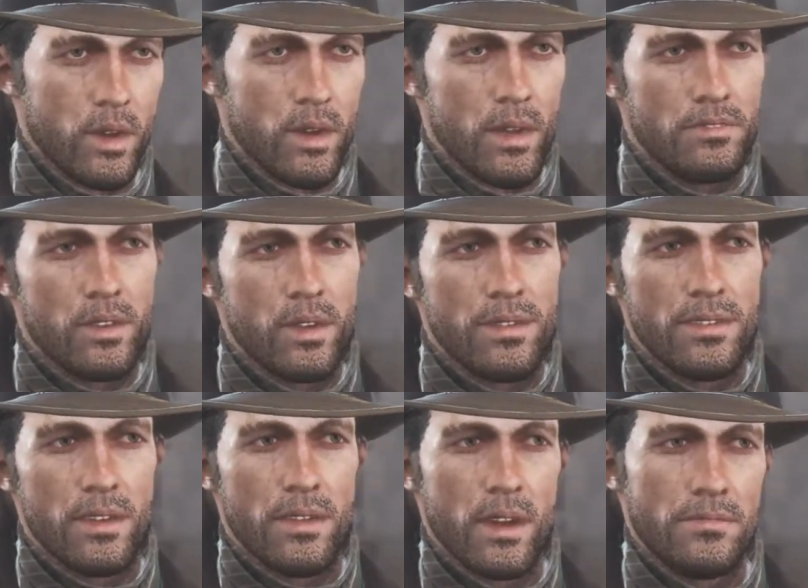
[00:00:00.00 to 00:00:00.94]
you can shoot
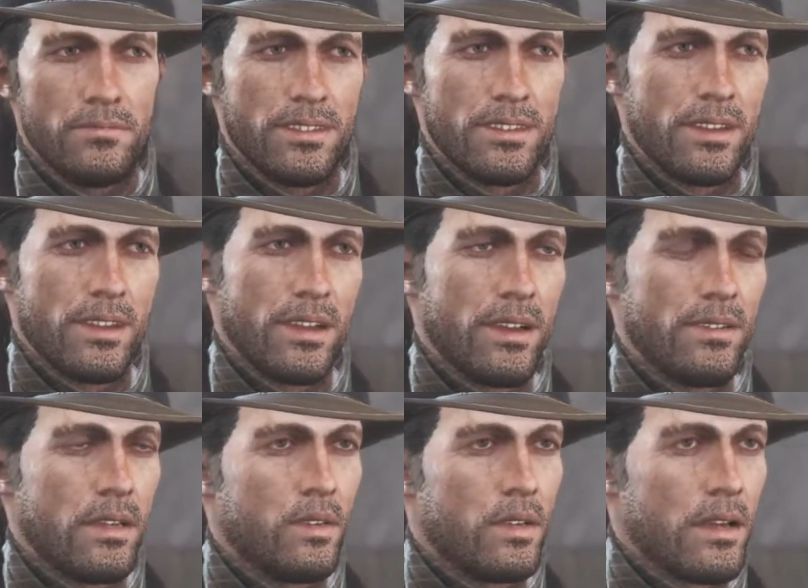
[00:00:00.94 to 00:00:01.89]
straight with me. It's
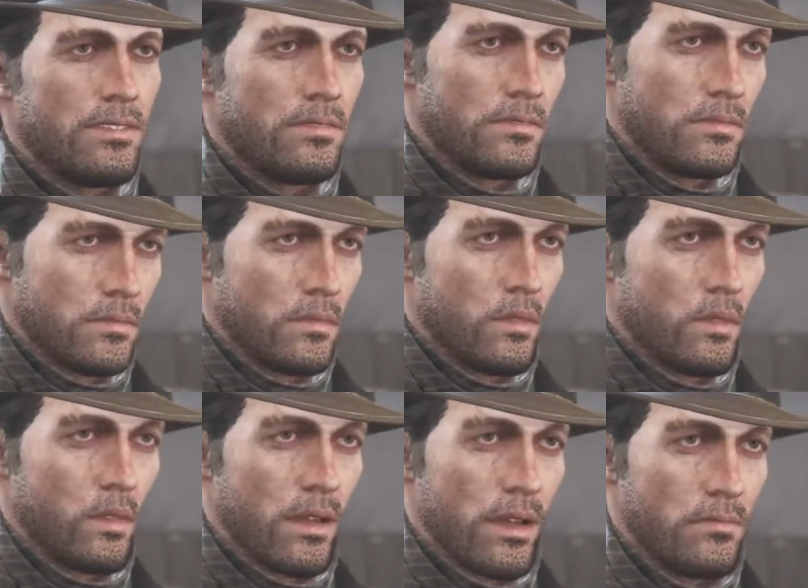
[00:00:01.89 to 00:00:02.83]
all right.
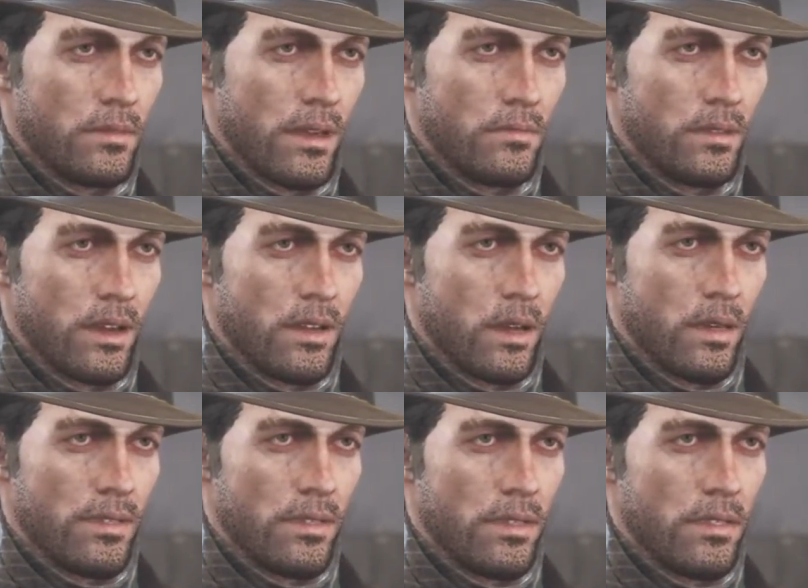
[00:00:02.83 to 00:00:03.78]
We'll keep it between
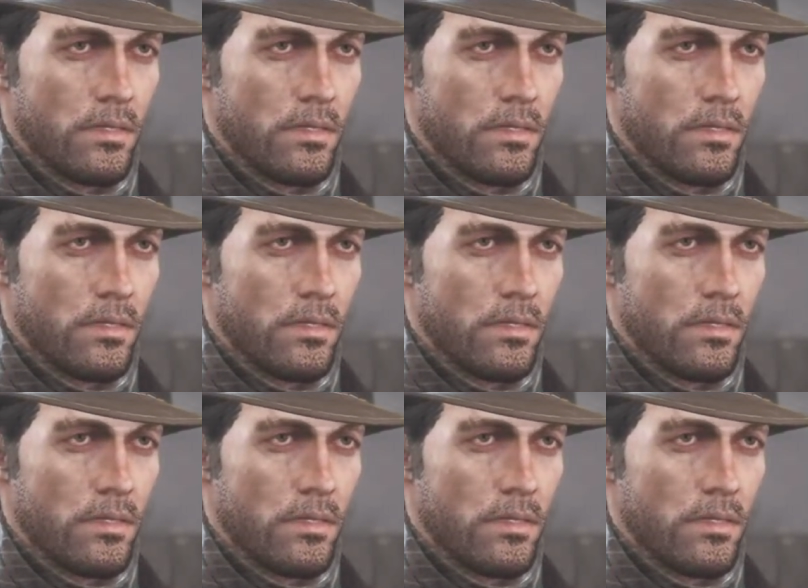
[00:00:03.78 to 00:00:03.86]
us.